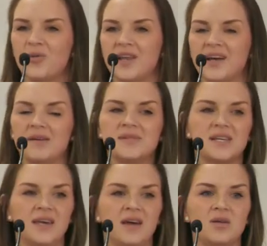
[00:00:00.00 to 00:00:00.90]
When it
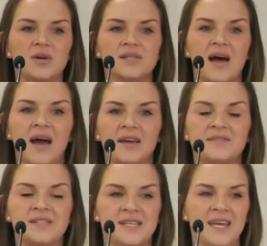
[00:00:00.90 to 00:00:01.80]
comes to cannabis, I
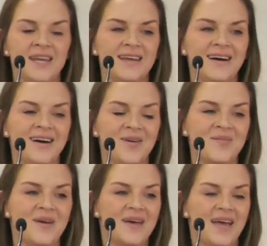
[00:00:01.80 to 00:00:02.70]
have seen,
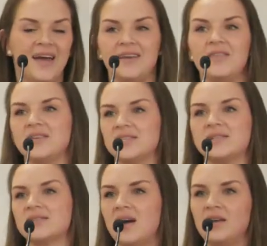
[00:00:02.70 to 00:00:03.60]
and this
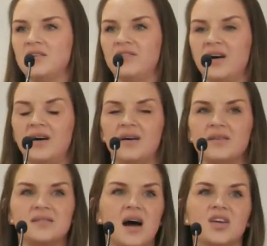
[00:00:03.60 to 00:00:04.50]
is kind of
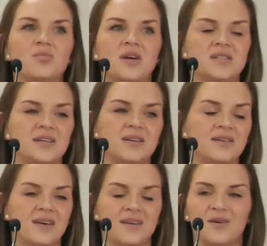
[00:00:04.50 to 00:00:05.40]
documented
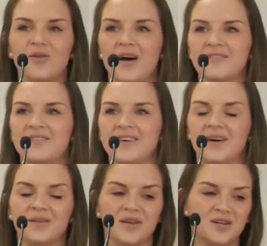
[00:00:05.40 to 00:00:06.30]
in a lot of
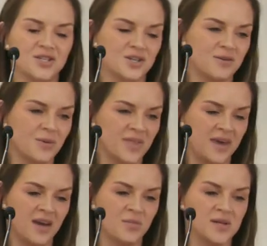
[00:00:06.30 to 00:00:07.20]
the literature
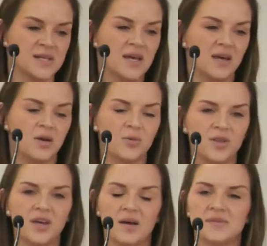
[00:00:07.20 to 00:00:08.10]
with cannabis, it
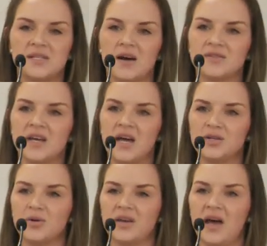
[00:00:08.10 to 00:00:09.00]
really comes down to
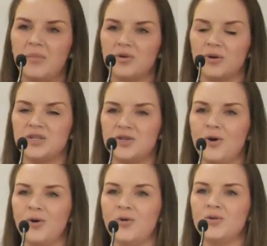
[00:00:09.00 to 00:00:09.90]
endocannabinoid
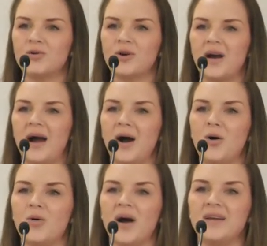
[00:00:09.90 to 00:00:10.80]
tone, or
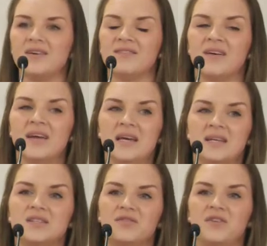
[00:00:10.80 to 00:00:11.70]
how kind of
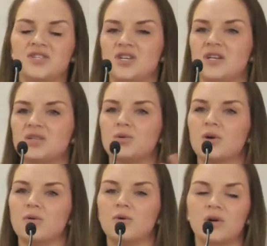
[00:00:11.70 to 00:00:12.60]
deficient
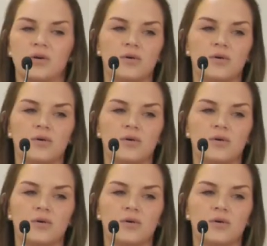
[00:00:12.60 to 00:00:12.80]
or